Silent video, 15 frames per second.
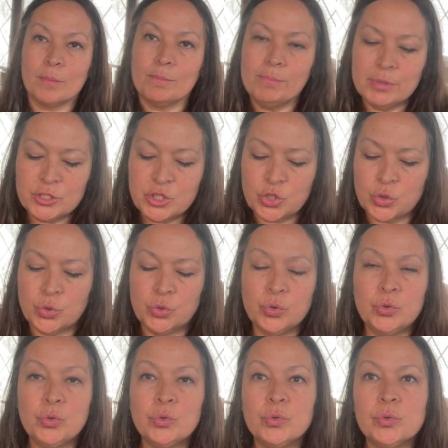
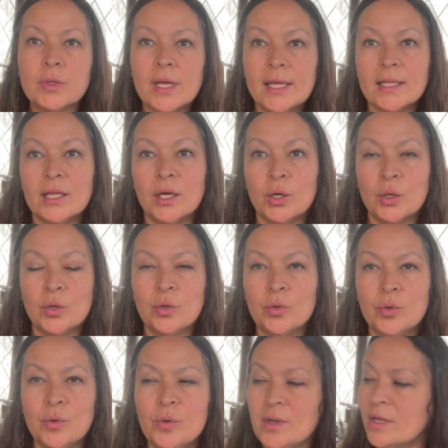Bonjour,
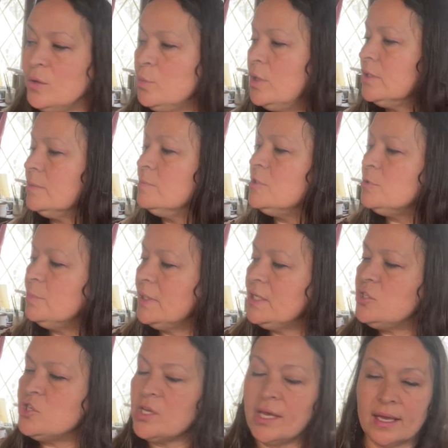hello, and welcome to my
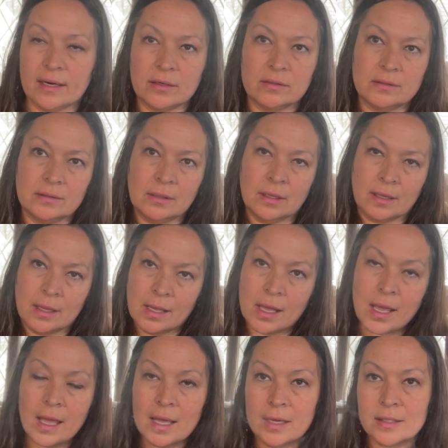channel,
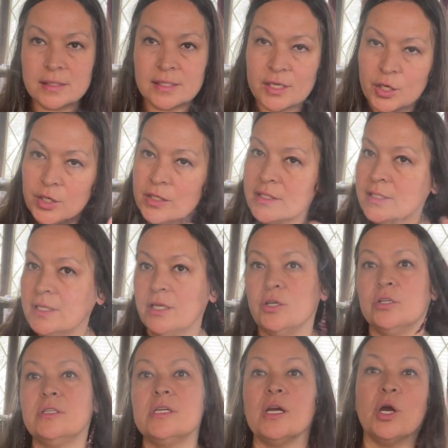Sarah
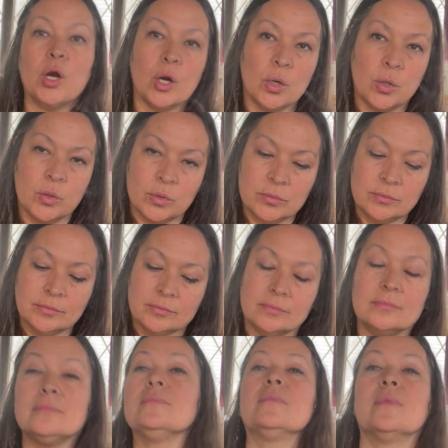Seer Tarot.
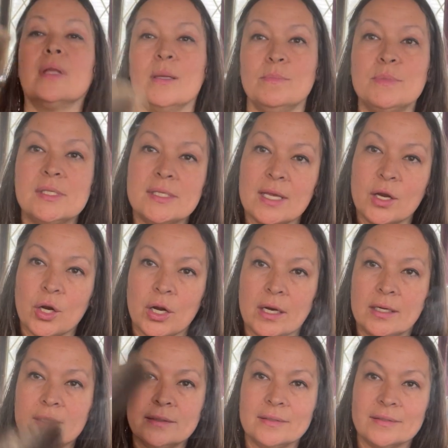I'm
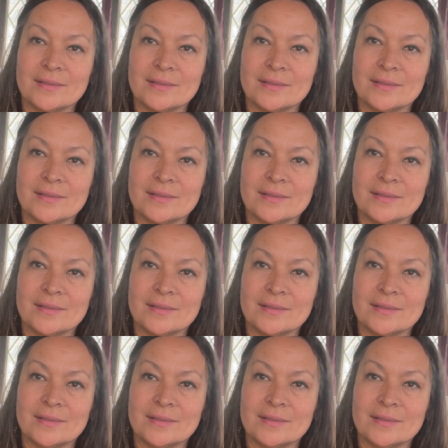Sarah,